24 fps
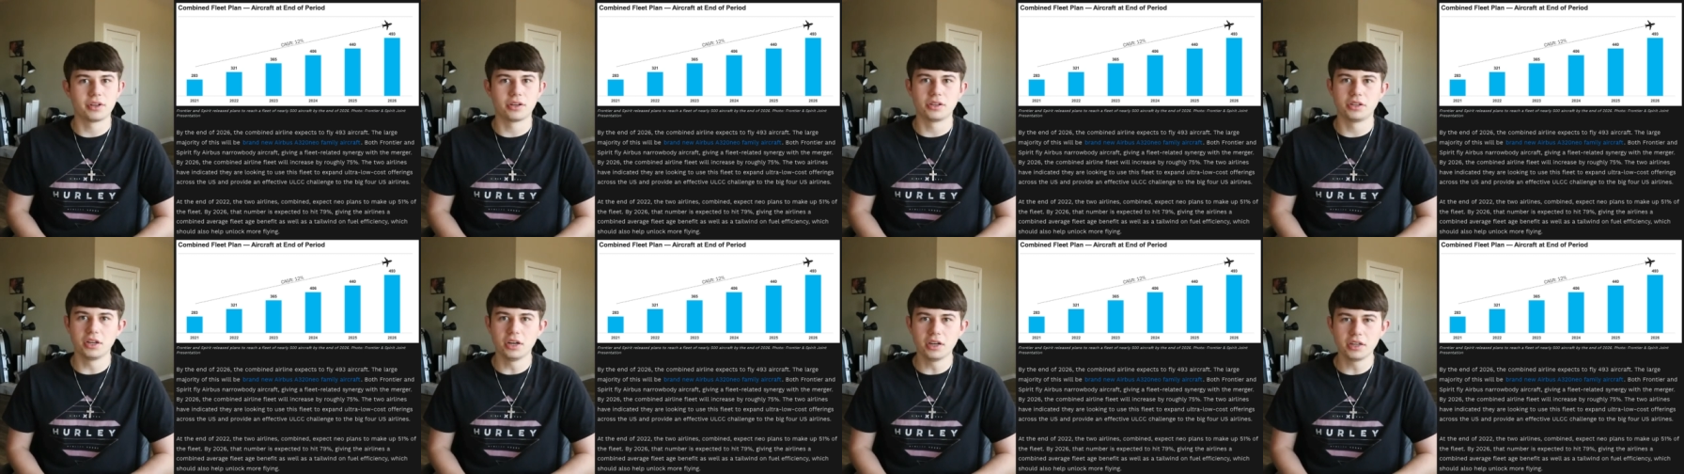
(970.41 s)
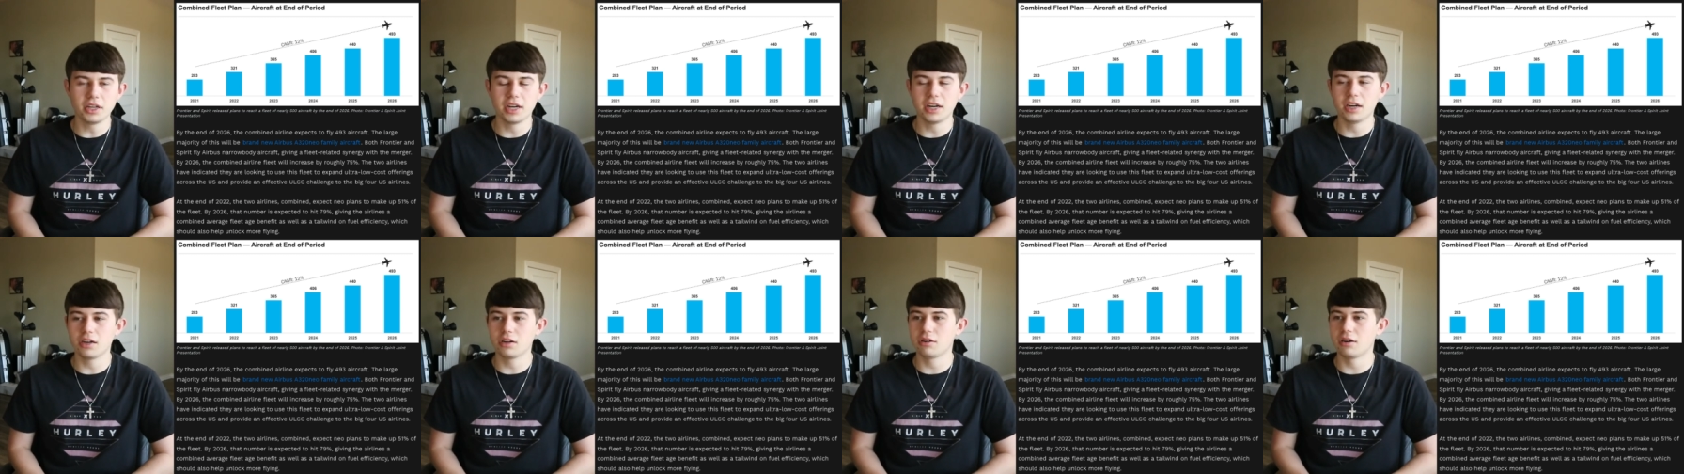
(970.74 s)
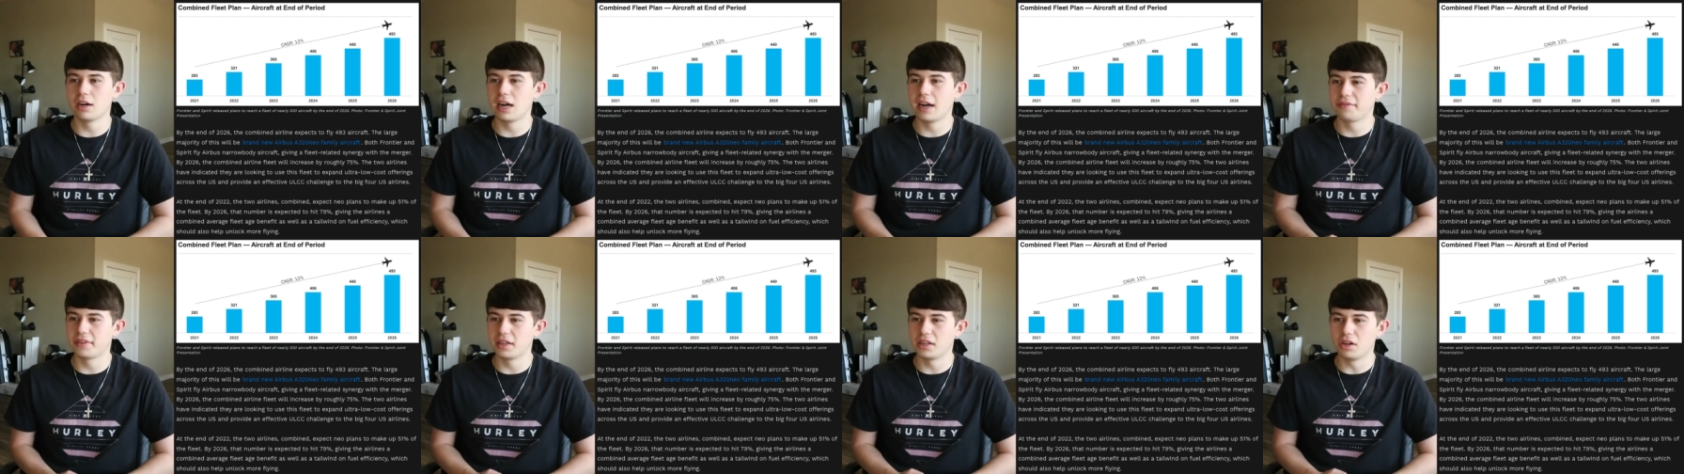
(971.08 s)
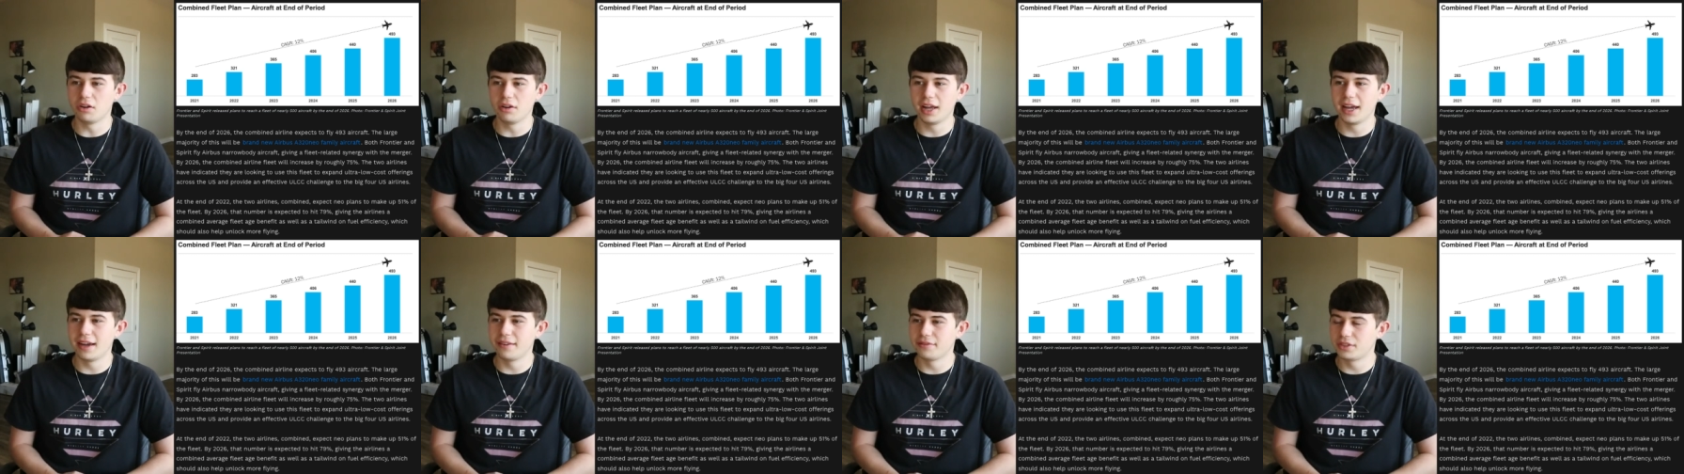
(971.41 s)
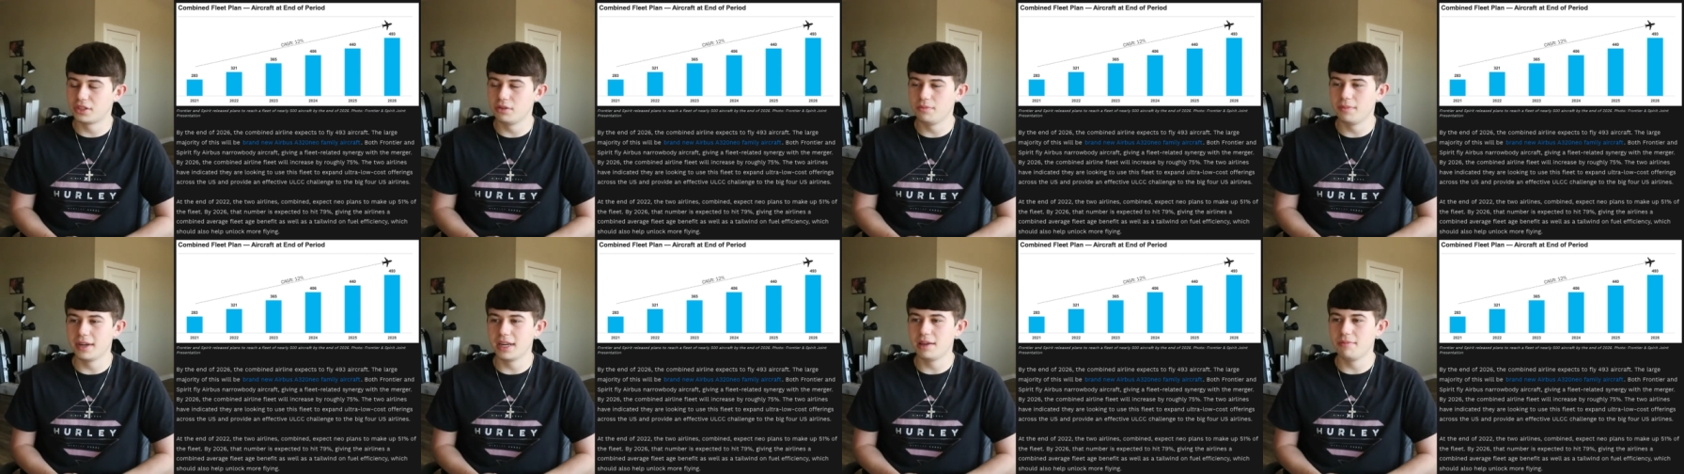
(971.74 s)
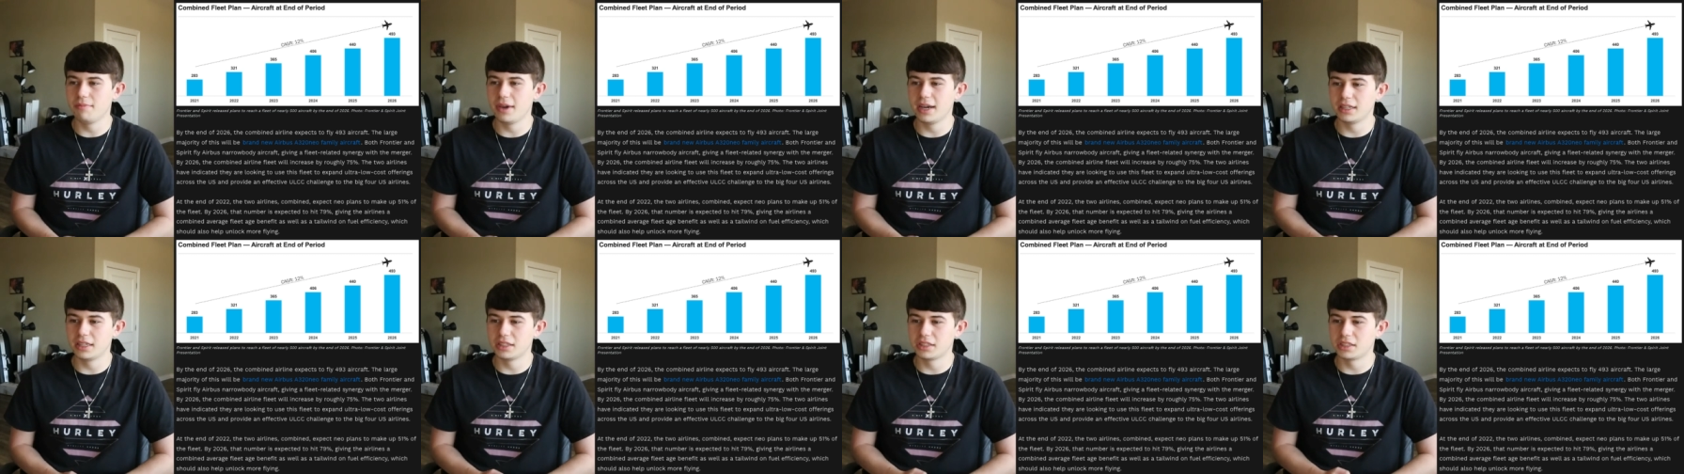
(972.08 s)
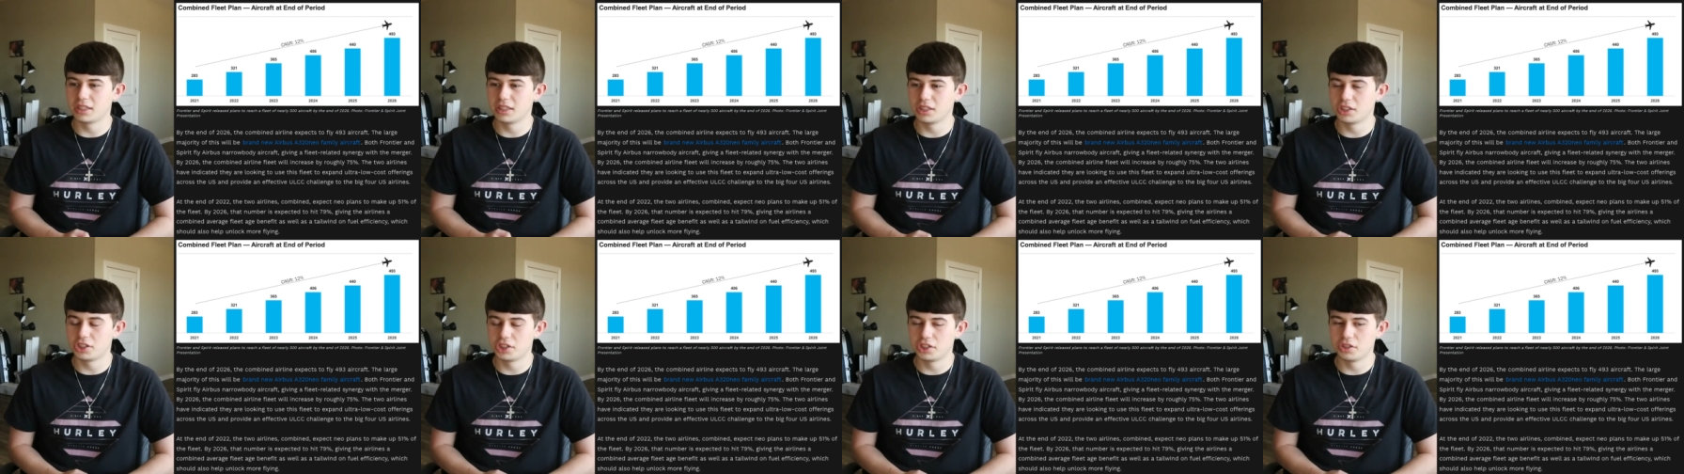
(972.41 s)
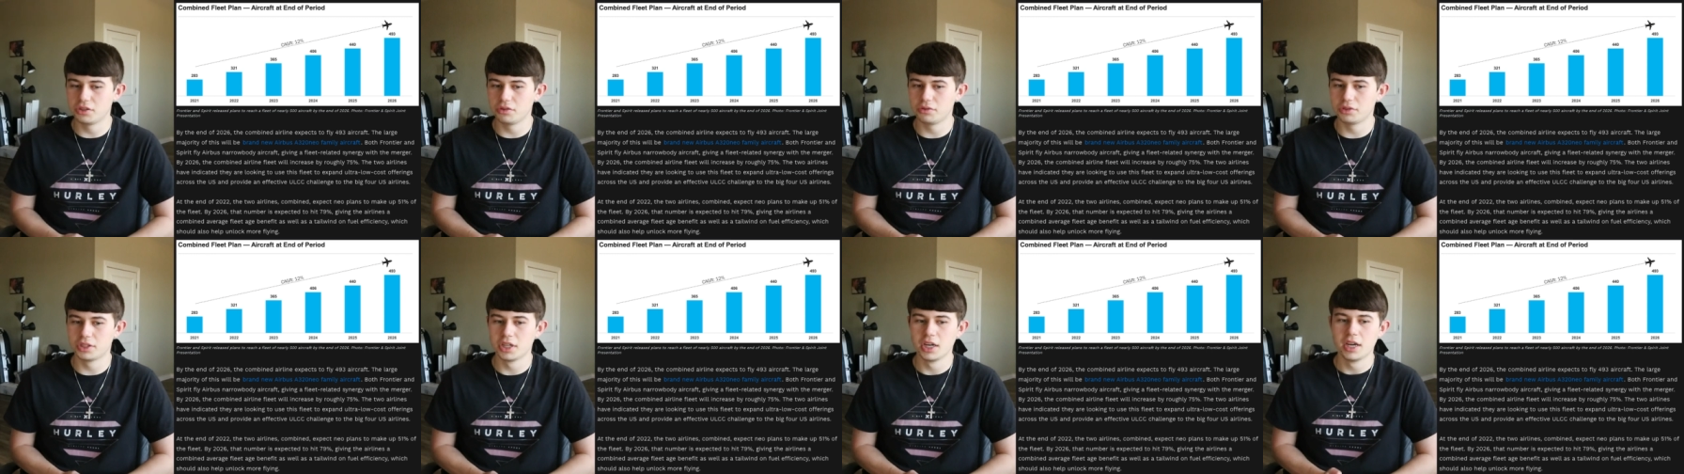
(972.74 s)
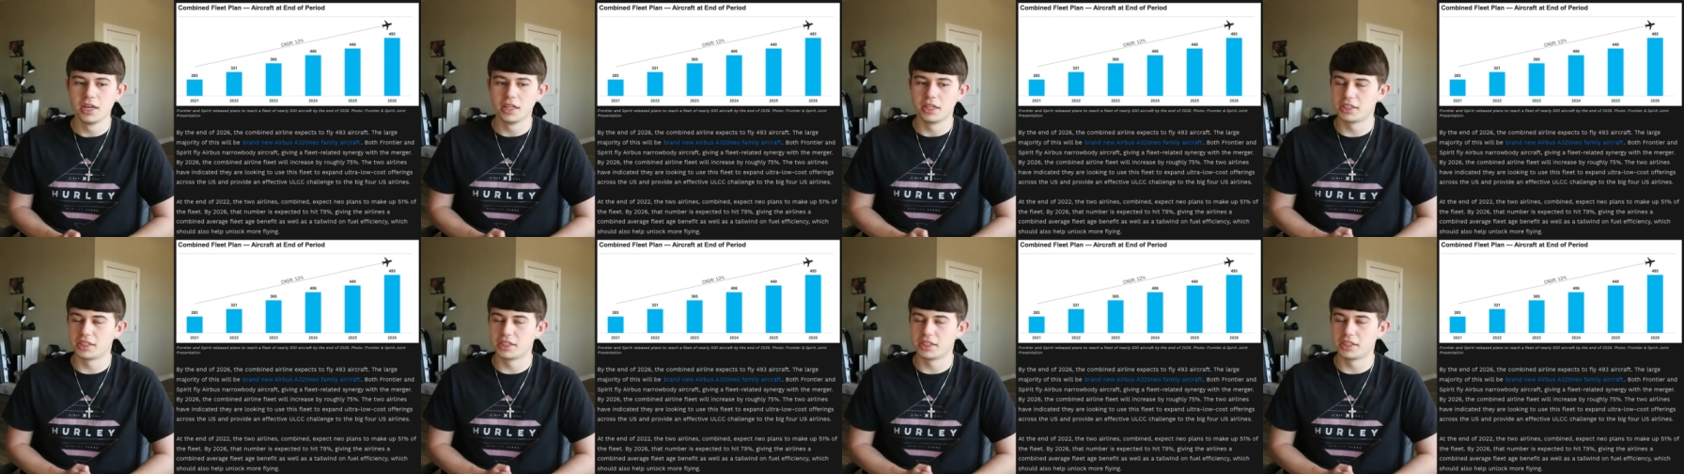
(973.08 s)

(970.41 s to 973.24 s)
They're young aircraft. They don't have too many maintenance issues.